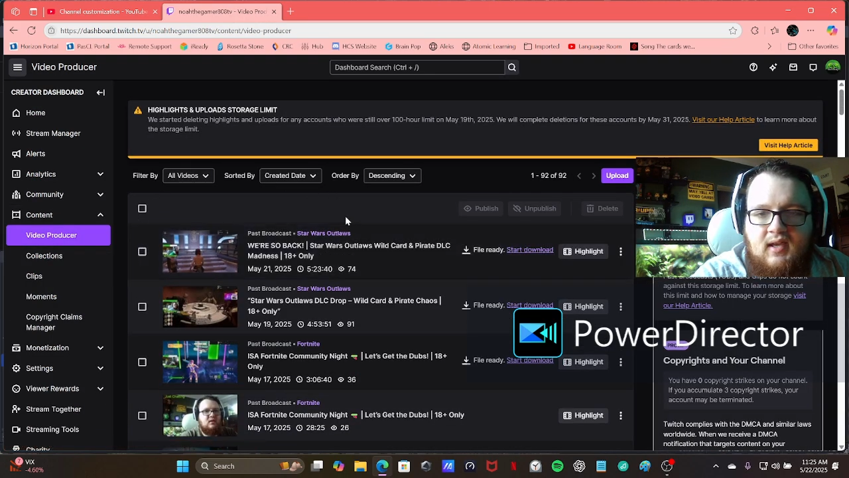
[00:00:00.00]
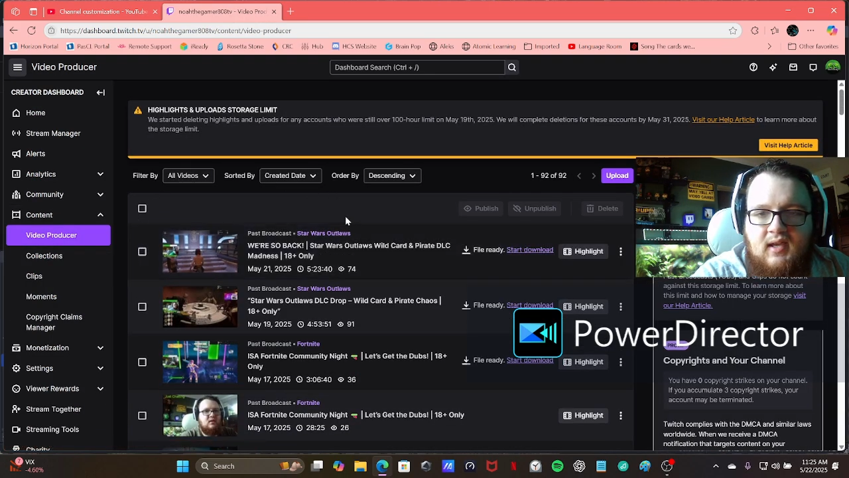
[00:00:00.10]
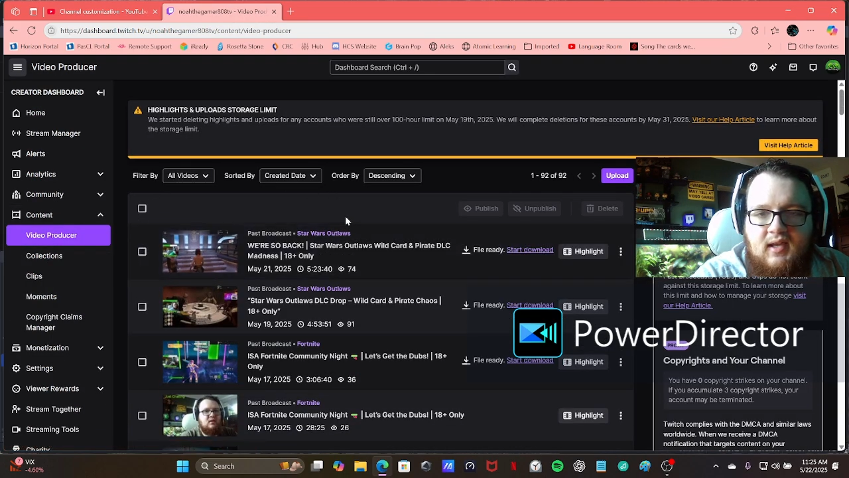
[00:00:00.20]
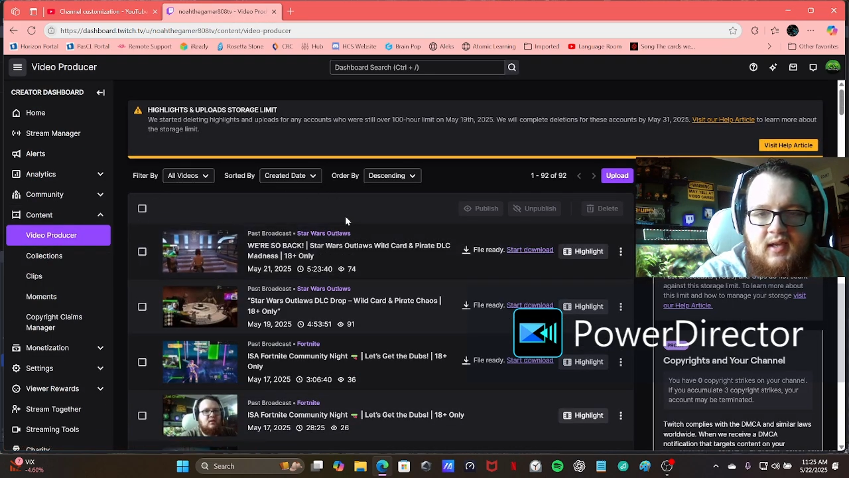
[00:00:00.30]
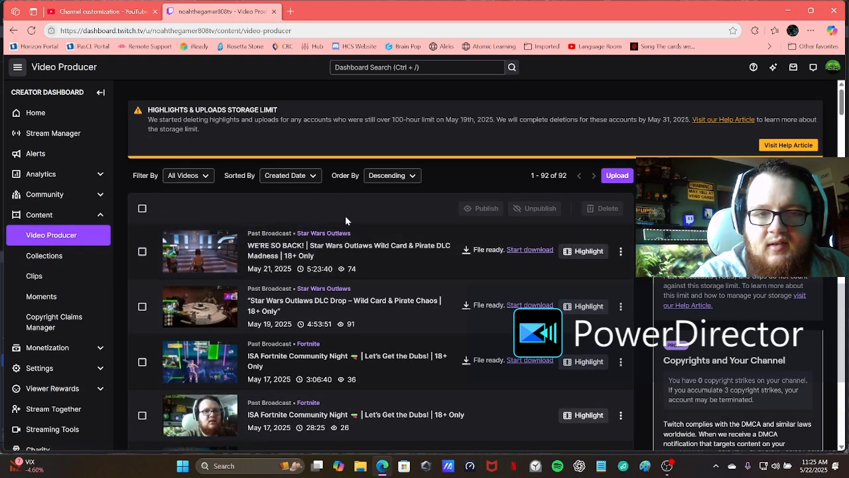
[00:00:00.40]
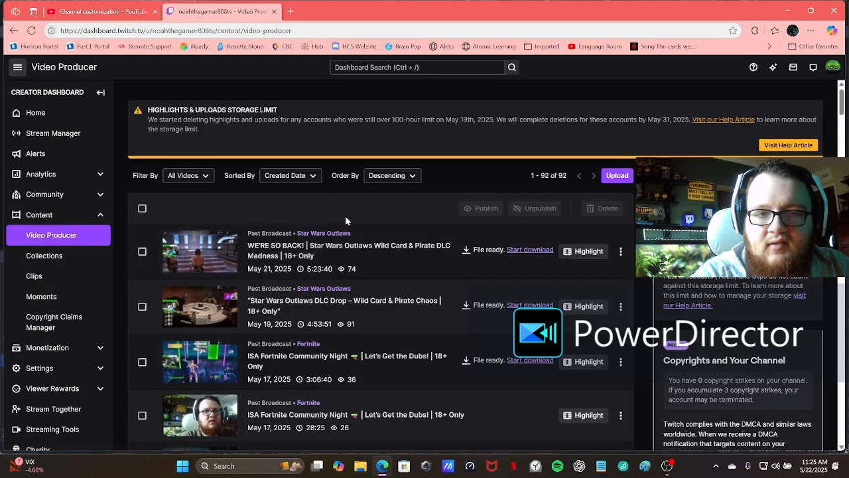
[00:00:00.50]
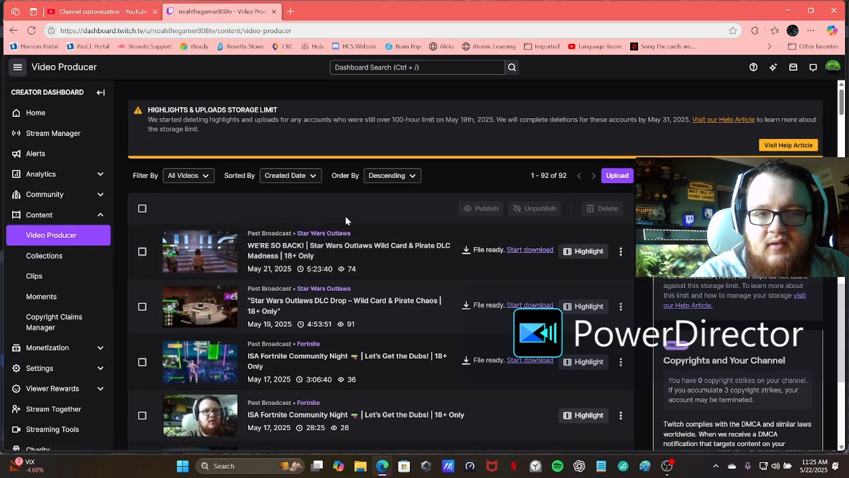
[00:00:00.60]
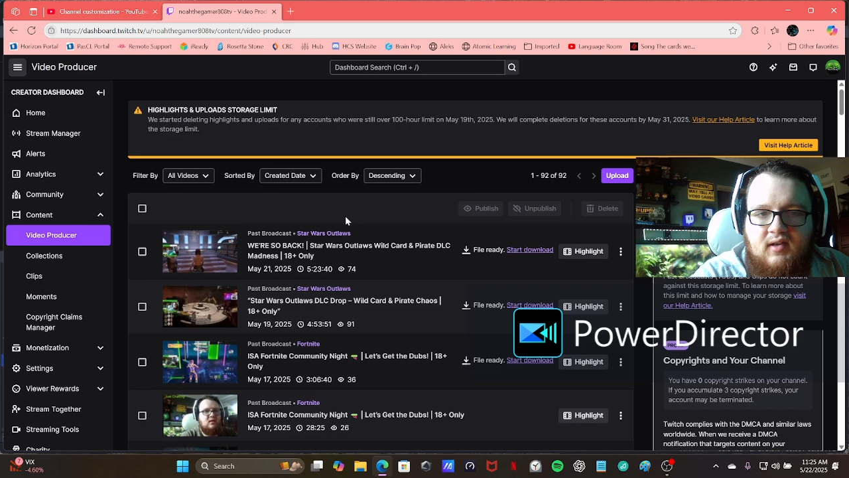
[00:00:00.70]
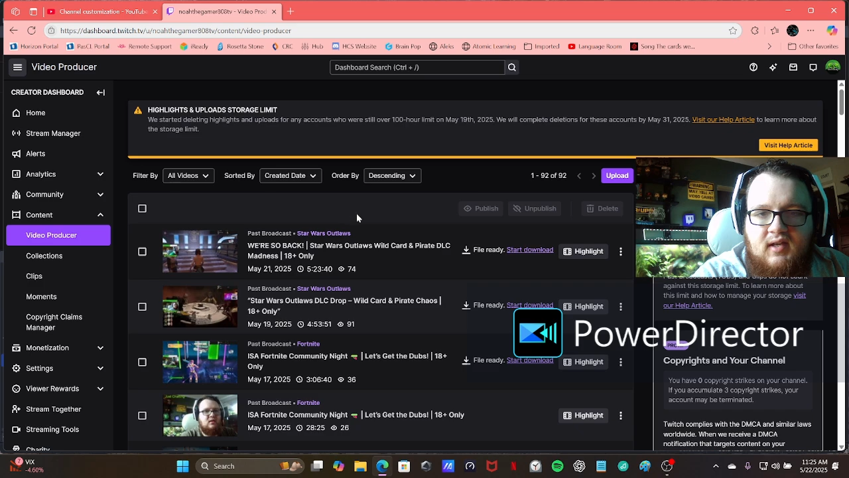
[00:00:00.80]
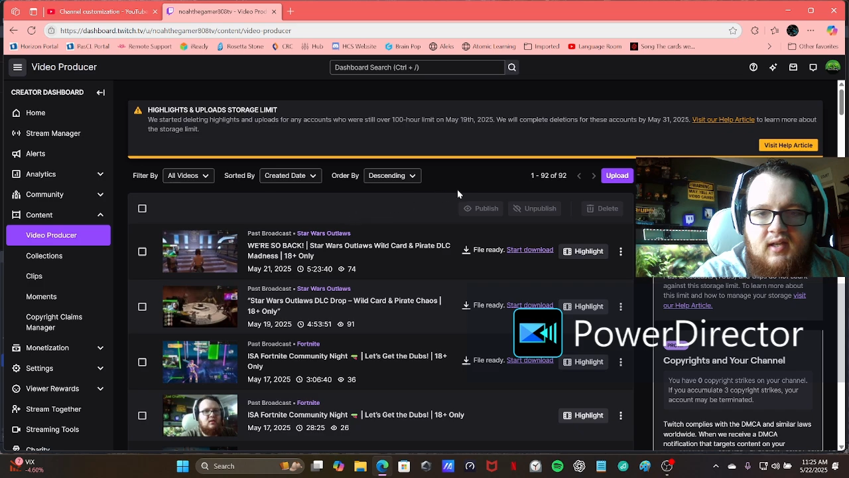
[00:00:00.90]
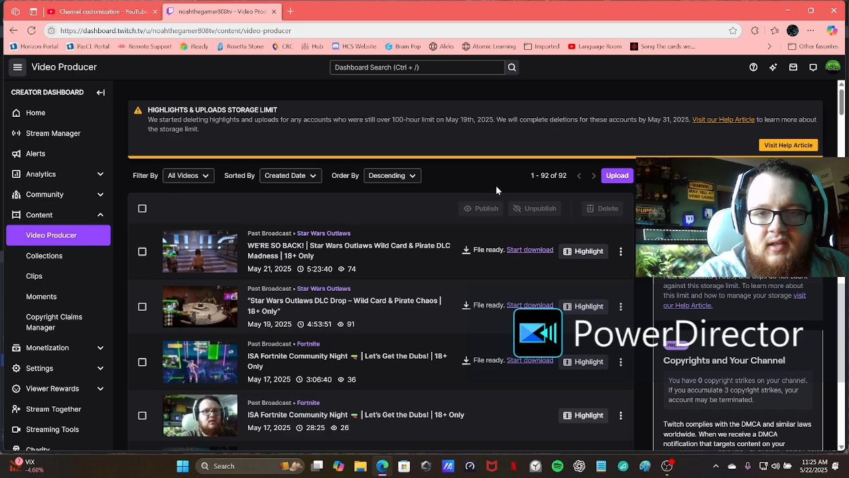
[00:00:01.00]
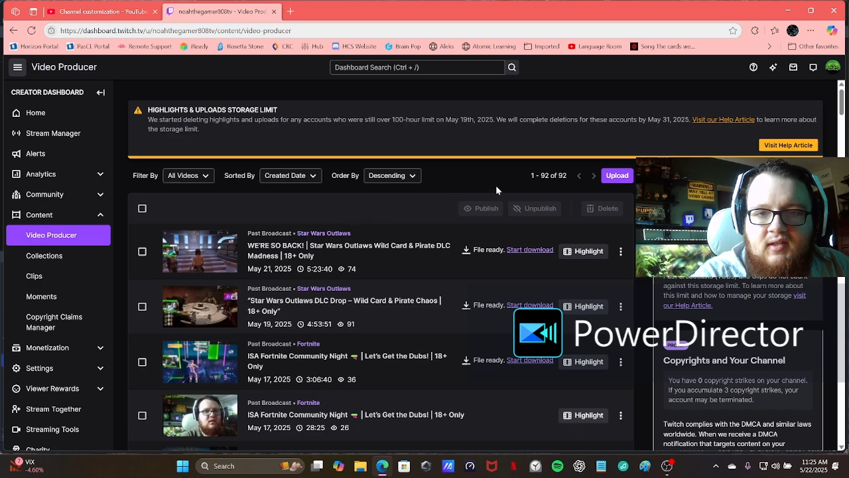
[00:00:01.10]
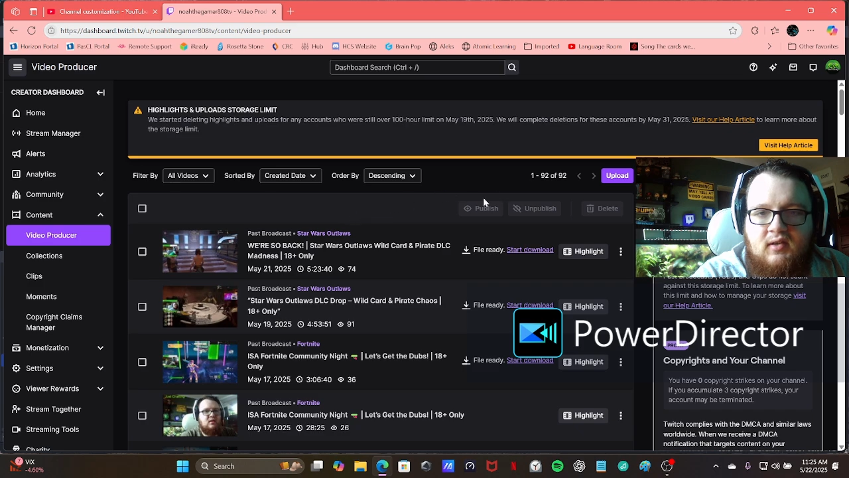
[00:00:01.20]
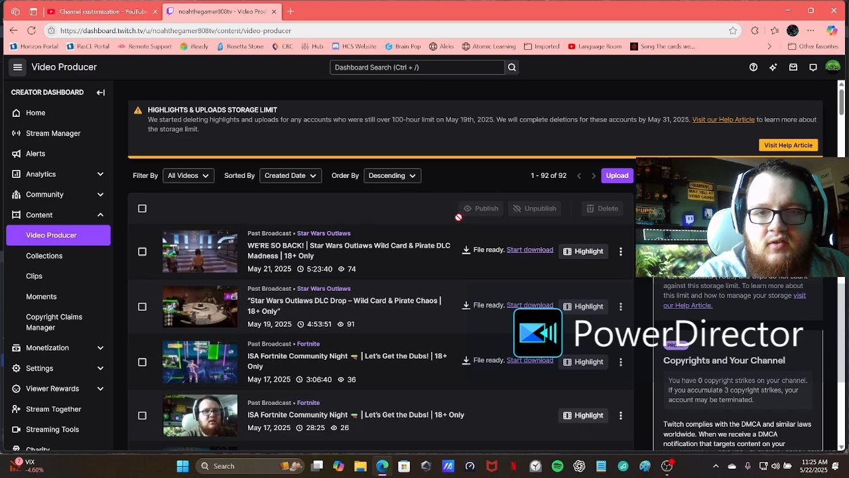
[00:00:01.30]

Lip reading: and you